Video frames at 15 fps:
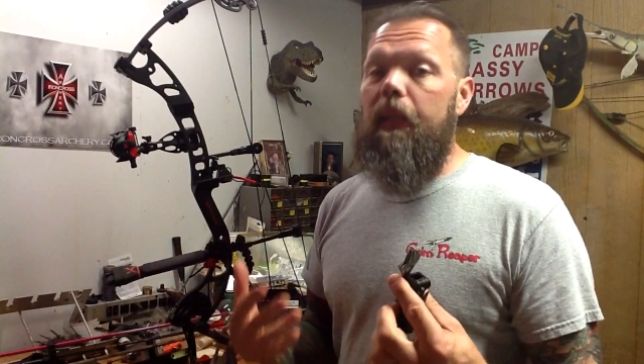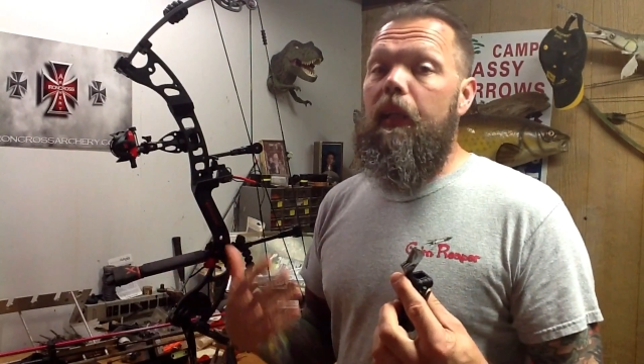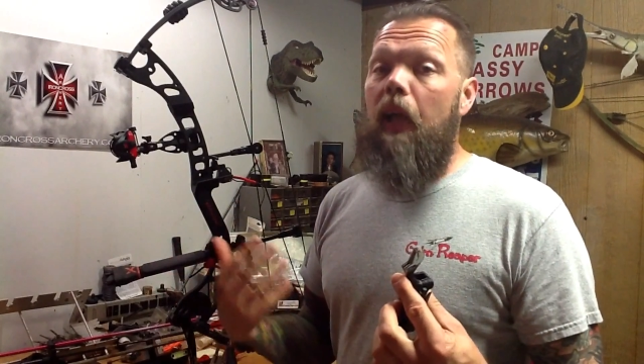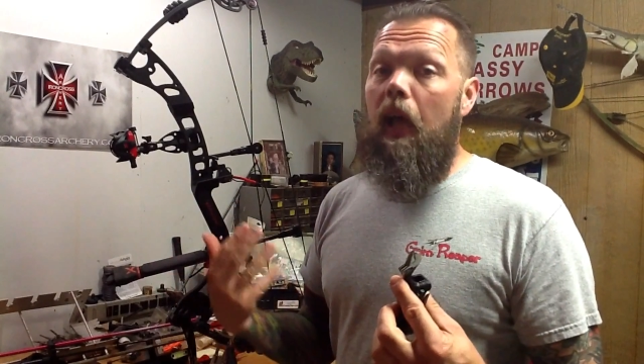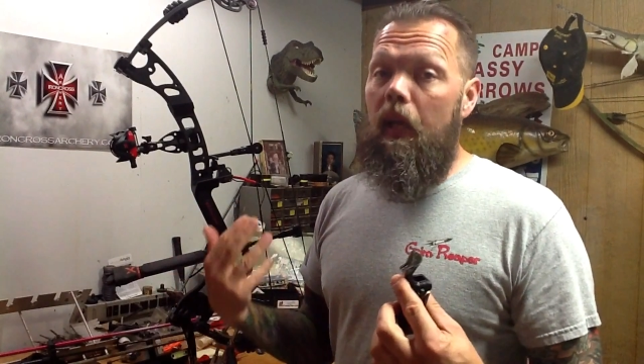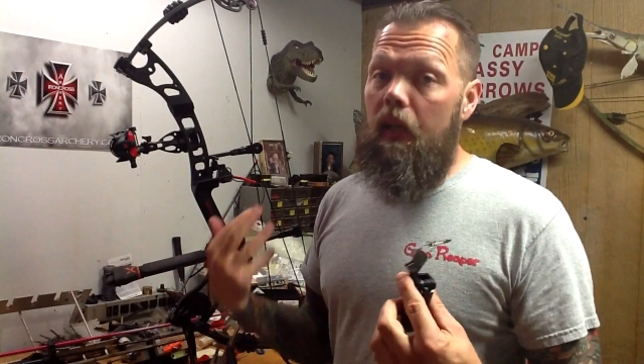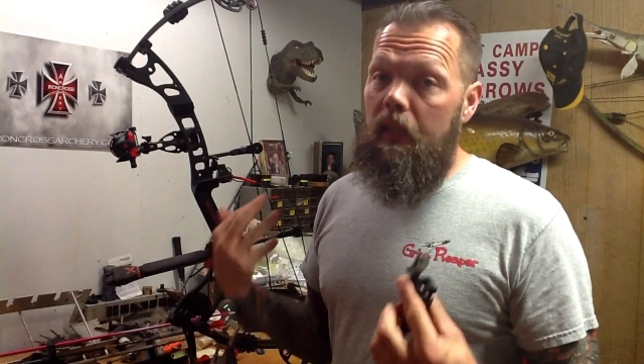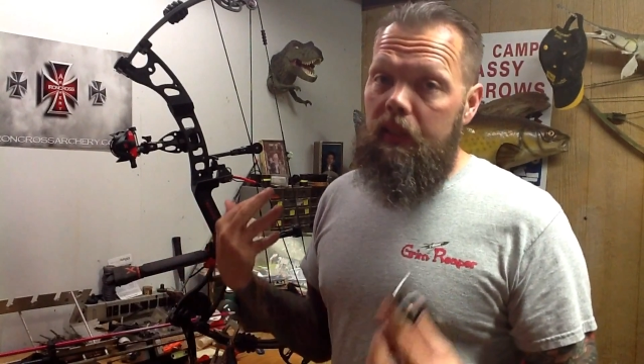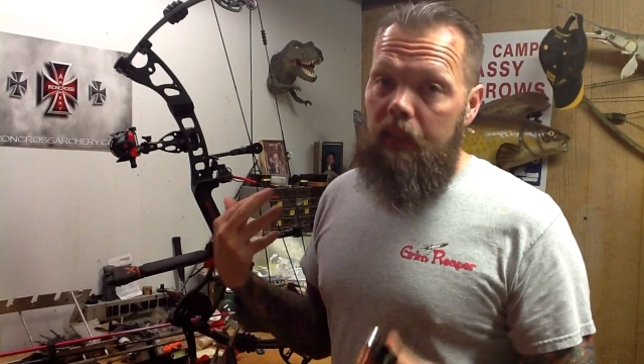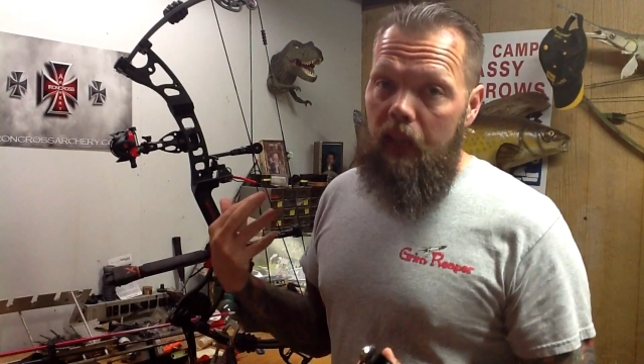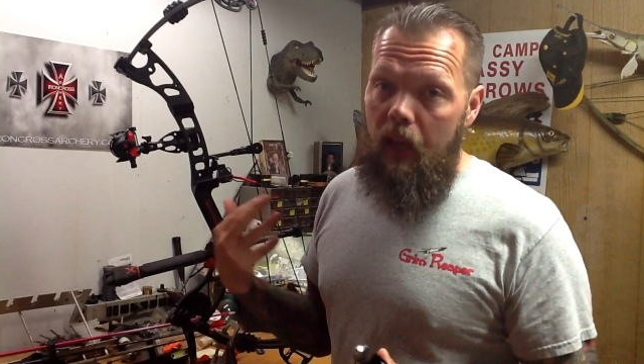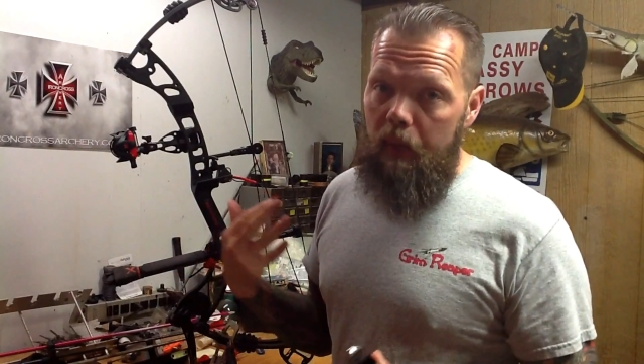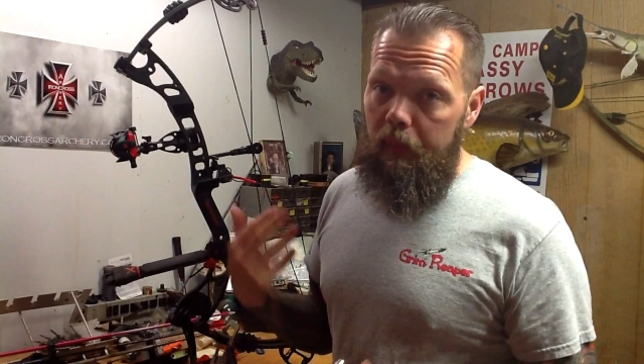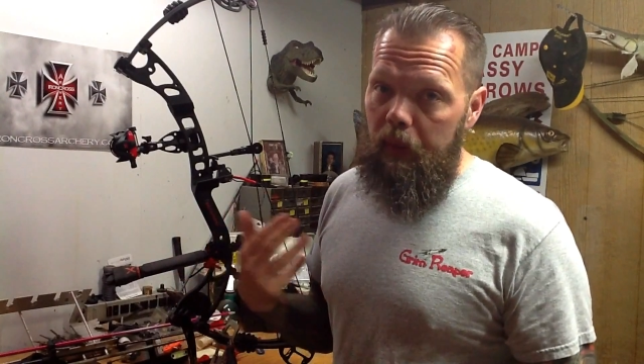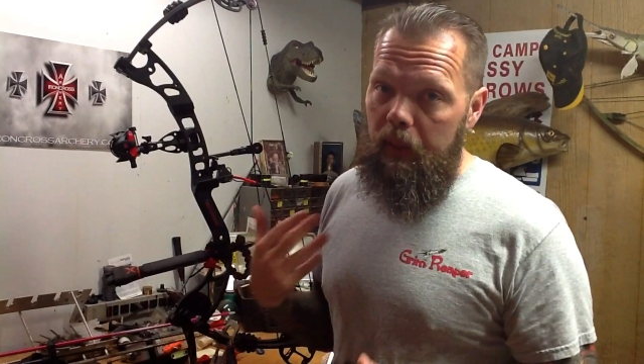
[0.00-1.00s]
not as
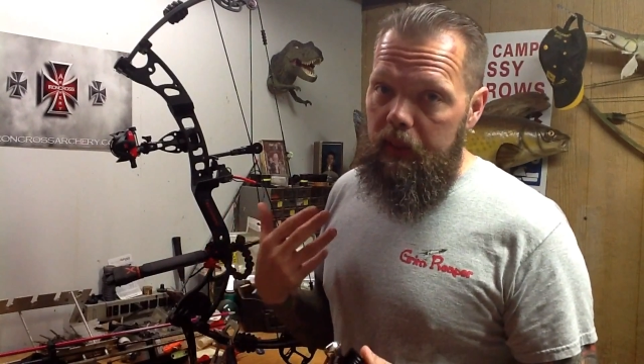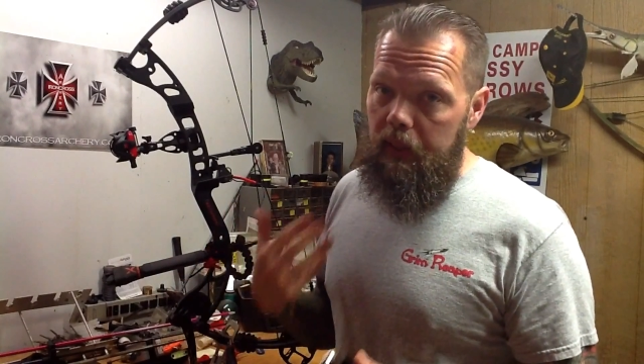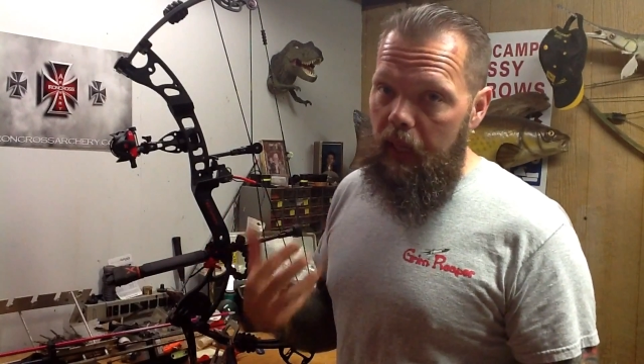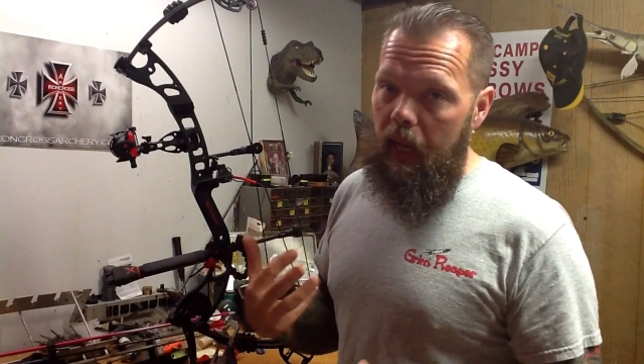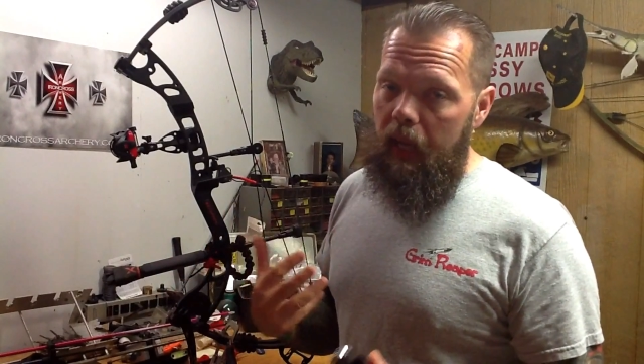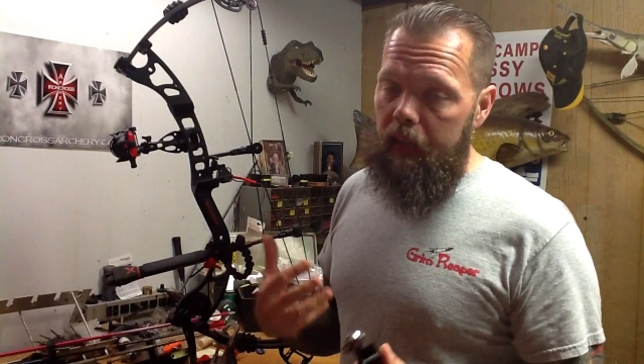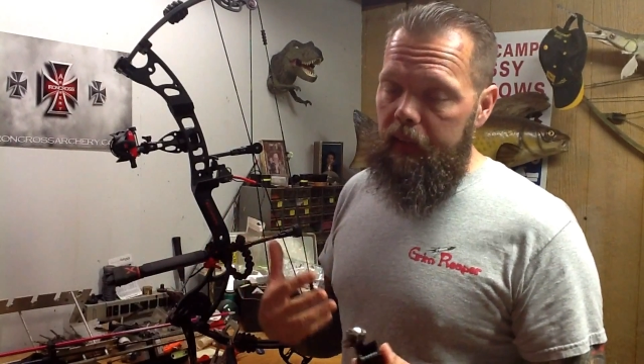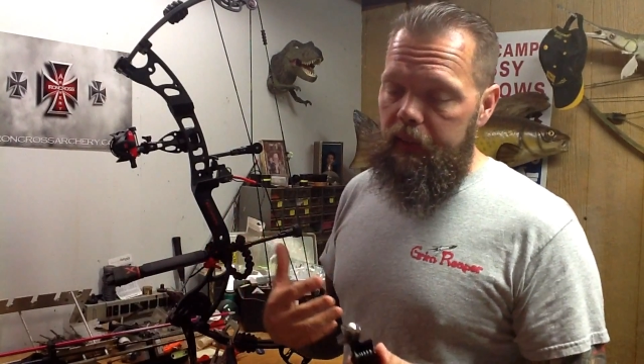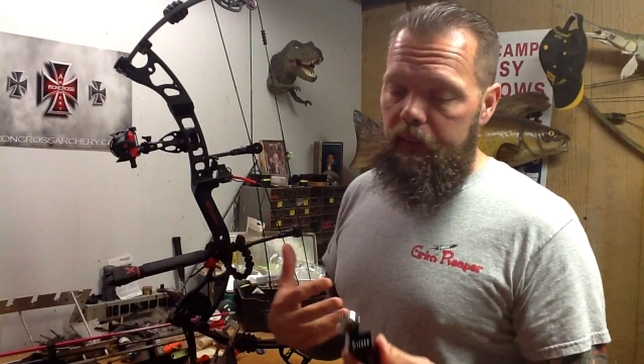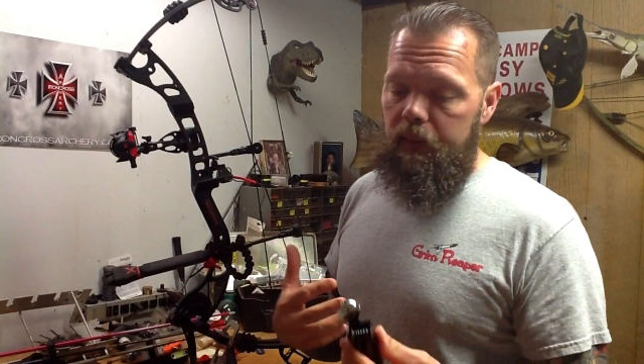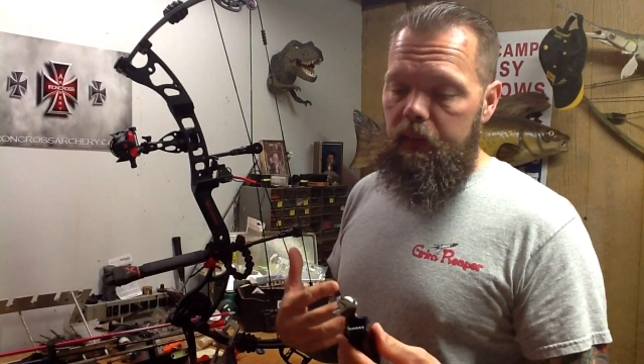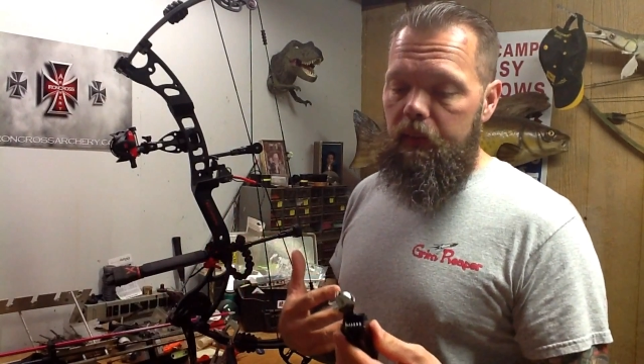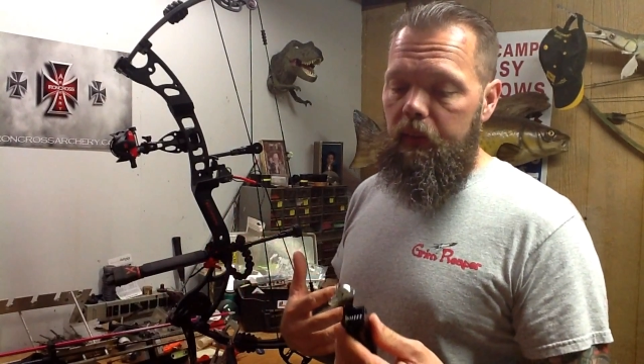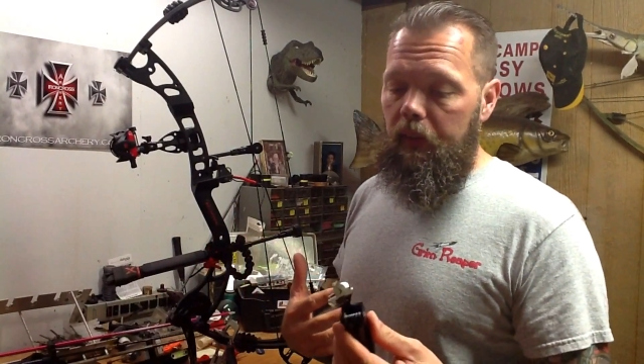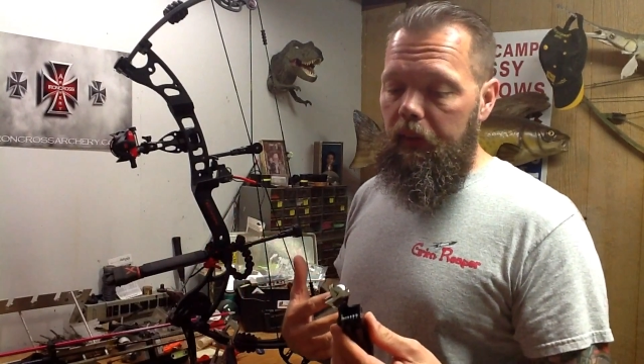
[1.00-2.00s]
common as the
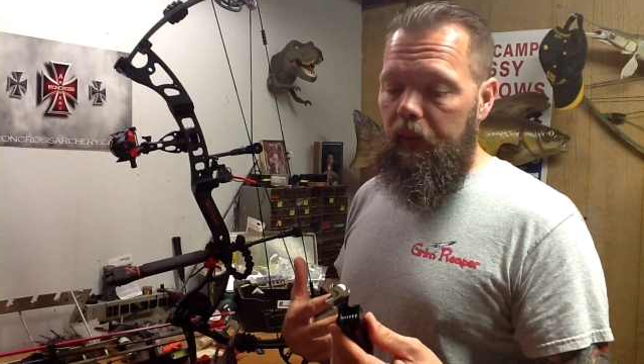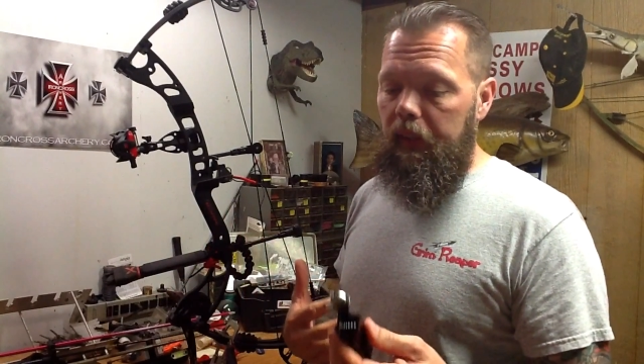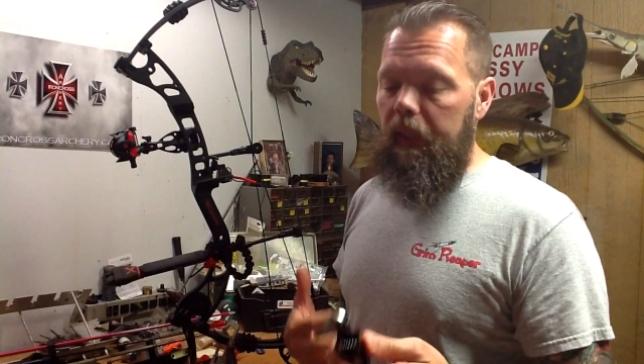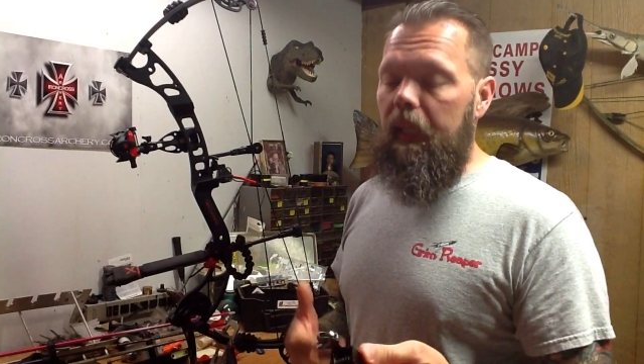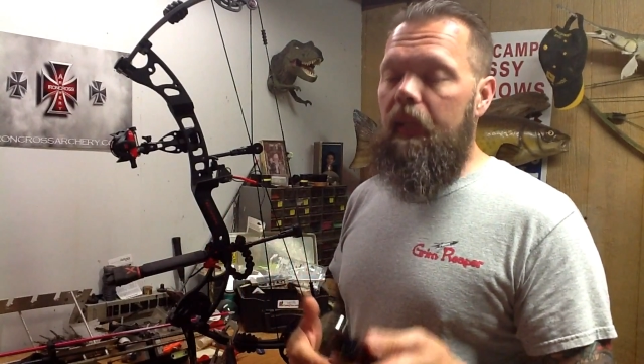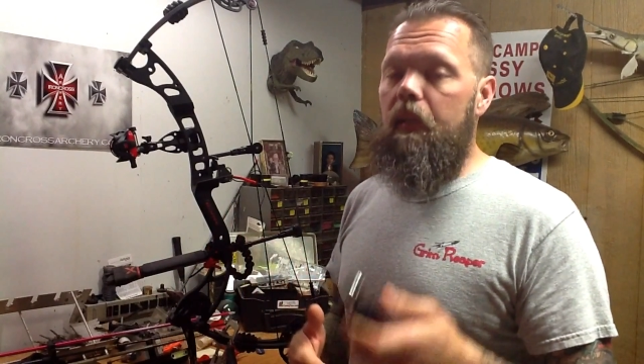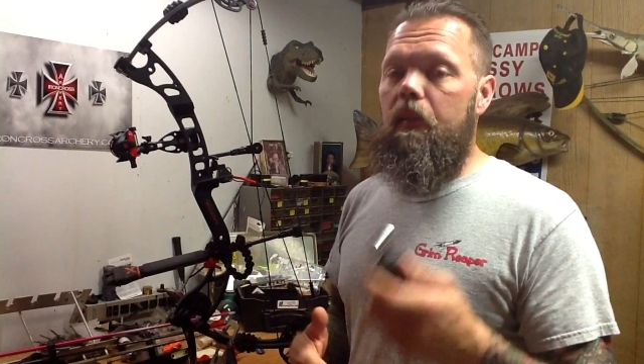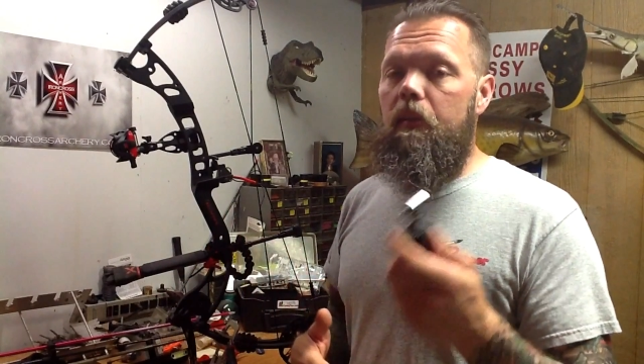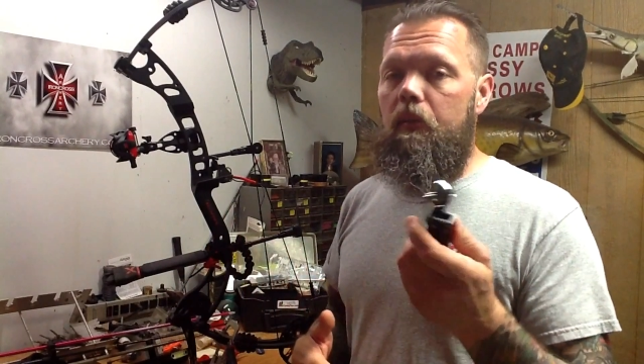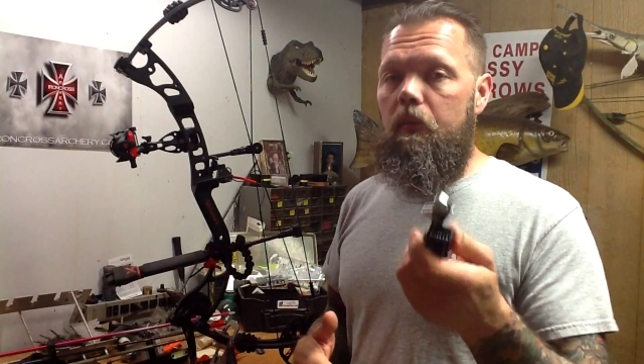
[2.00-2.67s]
Allens there again,